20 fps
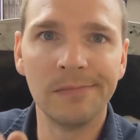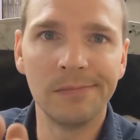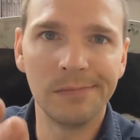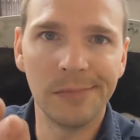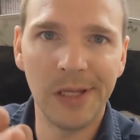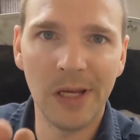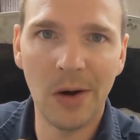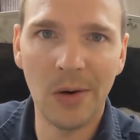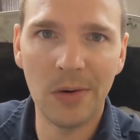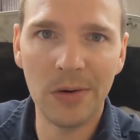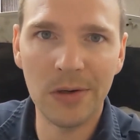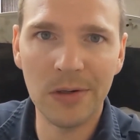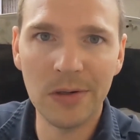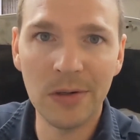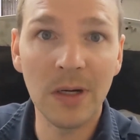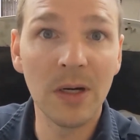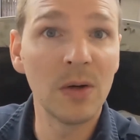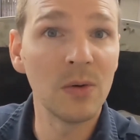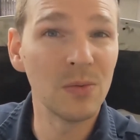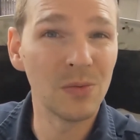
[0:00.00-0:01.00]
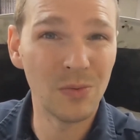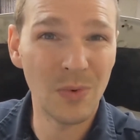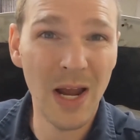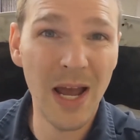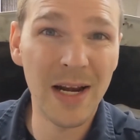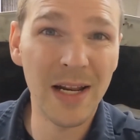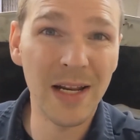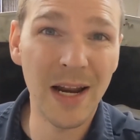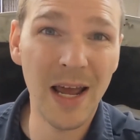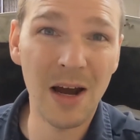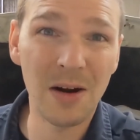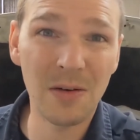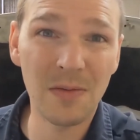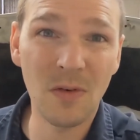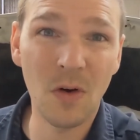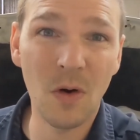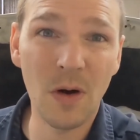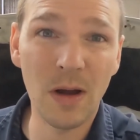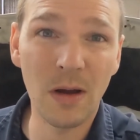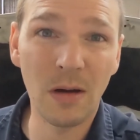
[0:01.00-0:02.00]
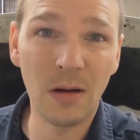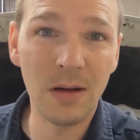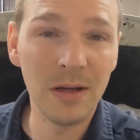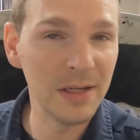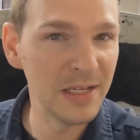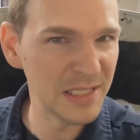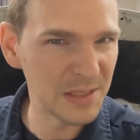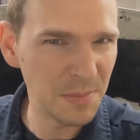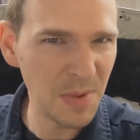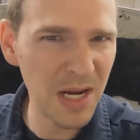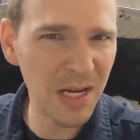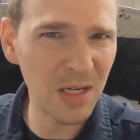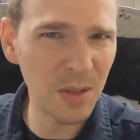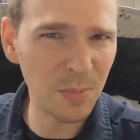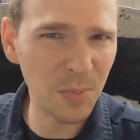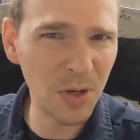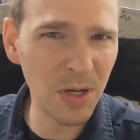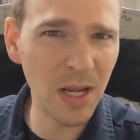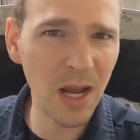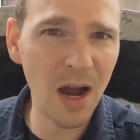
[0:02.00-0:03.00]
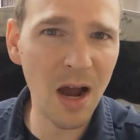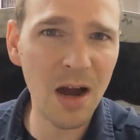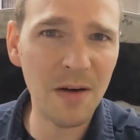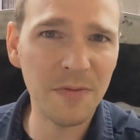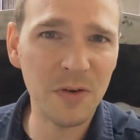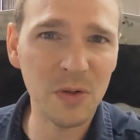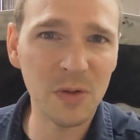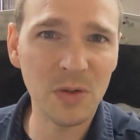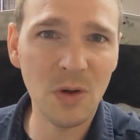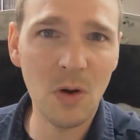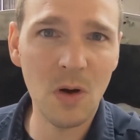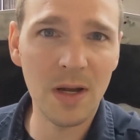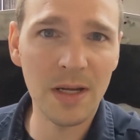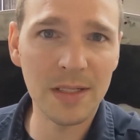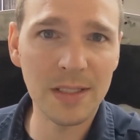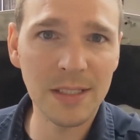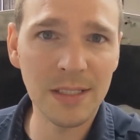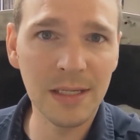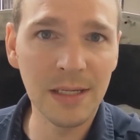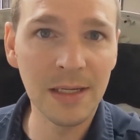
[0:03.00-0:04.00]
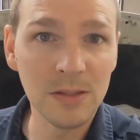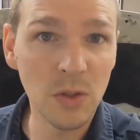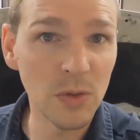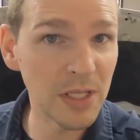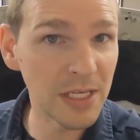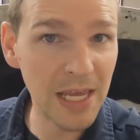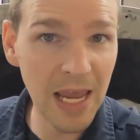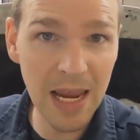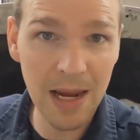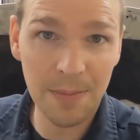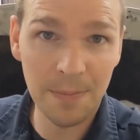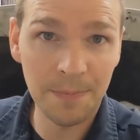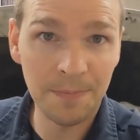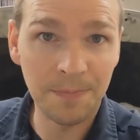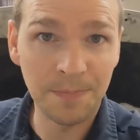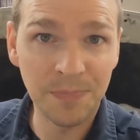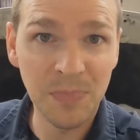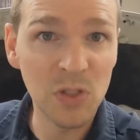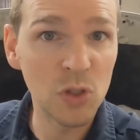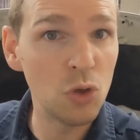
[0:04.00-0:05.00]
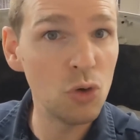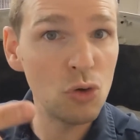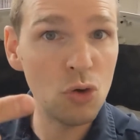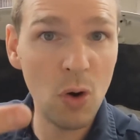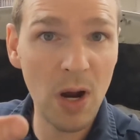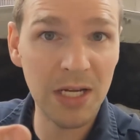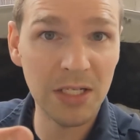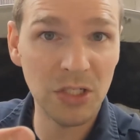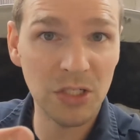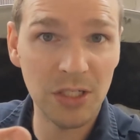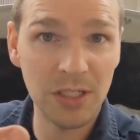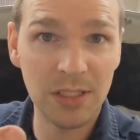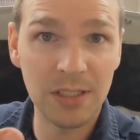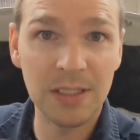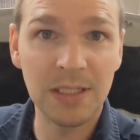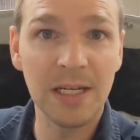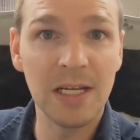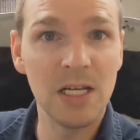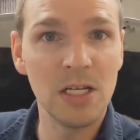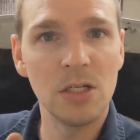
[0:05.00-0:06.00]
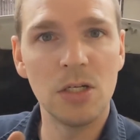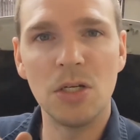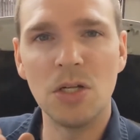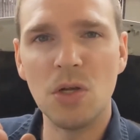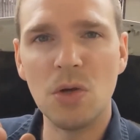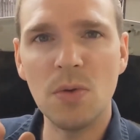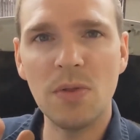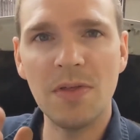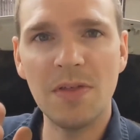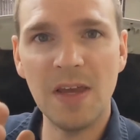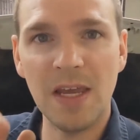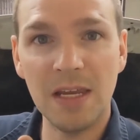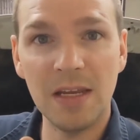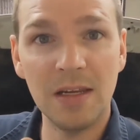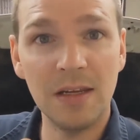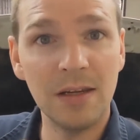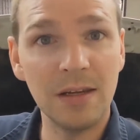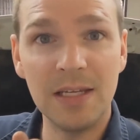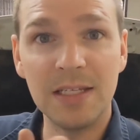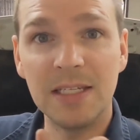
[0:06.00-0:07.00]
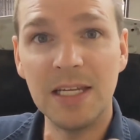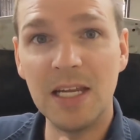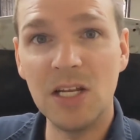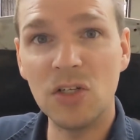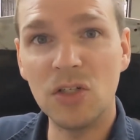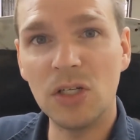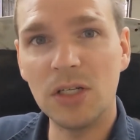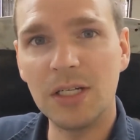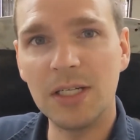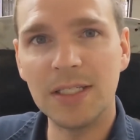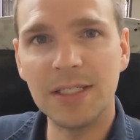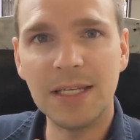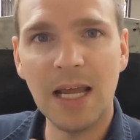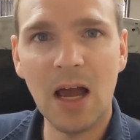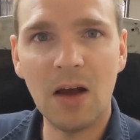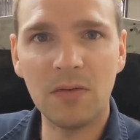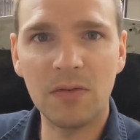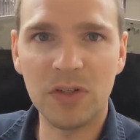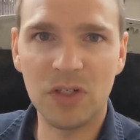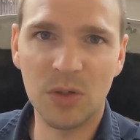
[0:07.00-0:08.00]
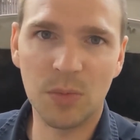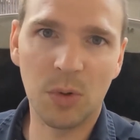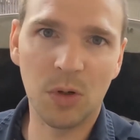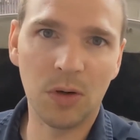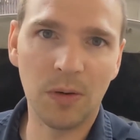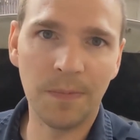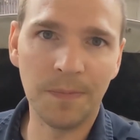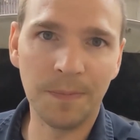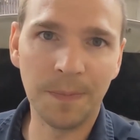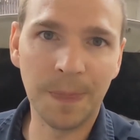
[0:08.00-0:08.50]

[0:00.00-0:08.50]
The owner ran it out of oil. It's making a pretty awful noise. So the game, 2 questions. Do you think this engine is salvageable?